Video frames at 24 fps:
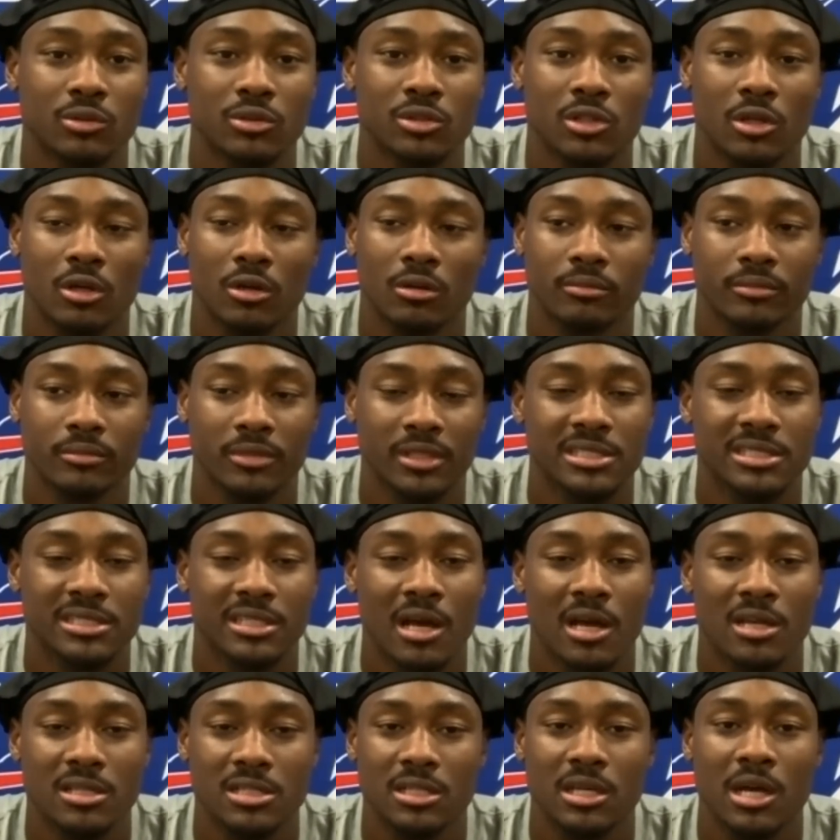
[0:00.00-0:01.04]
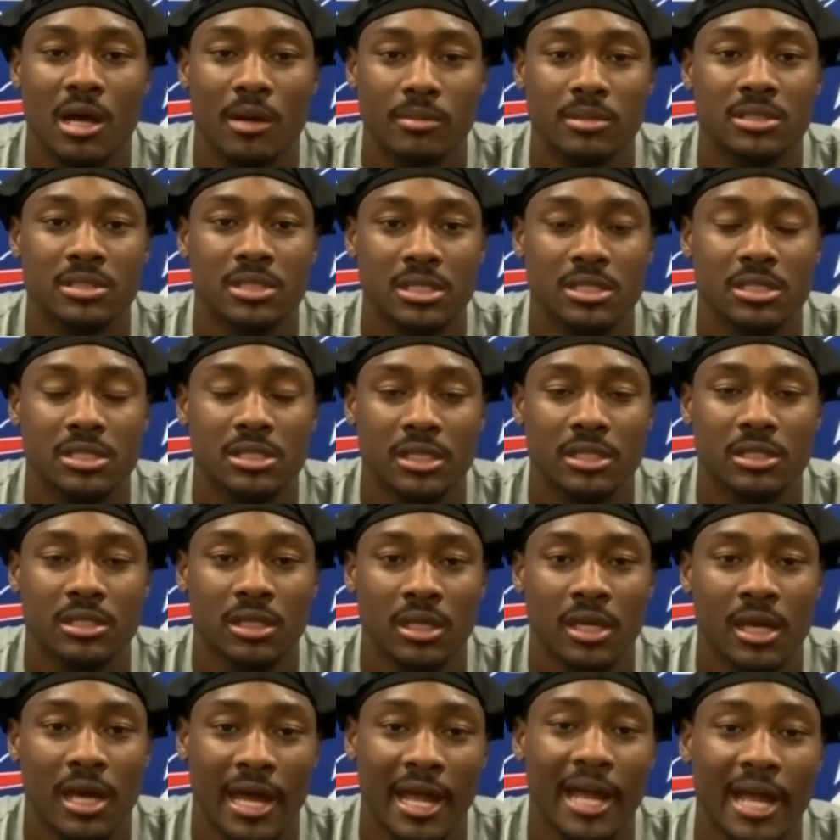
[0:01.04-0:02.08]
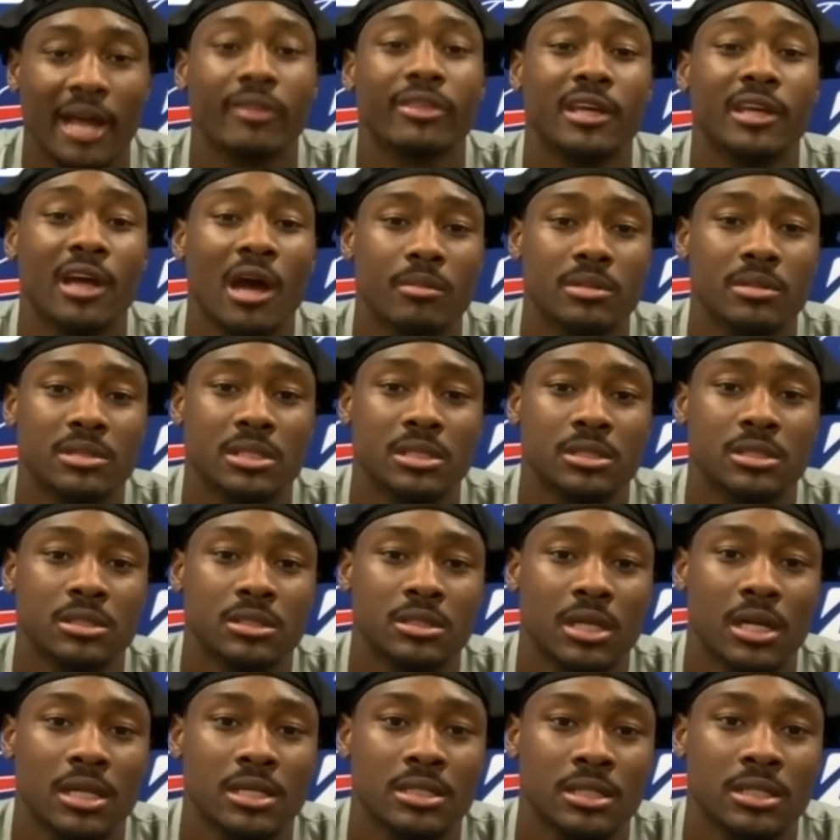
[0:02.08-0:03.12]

So it's a constant competition, a healthy competition. So